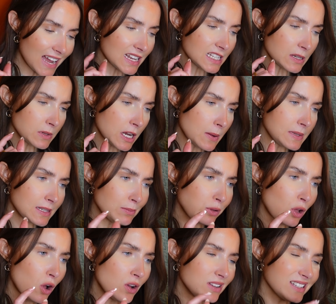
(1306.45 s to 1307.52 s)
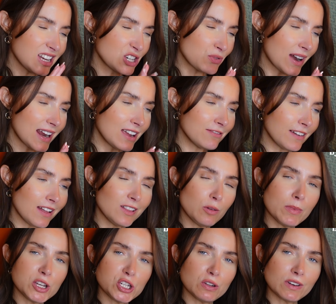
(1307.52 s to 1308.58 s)
And sometimes the plot / writing felt a little
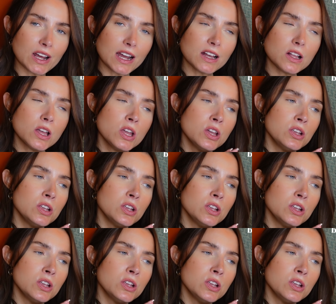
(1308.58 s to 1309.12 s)
bit juvenile.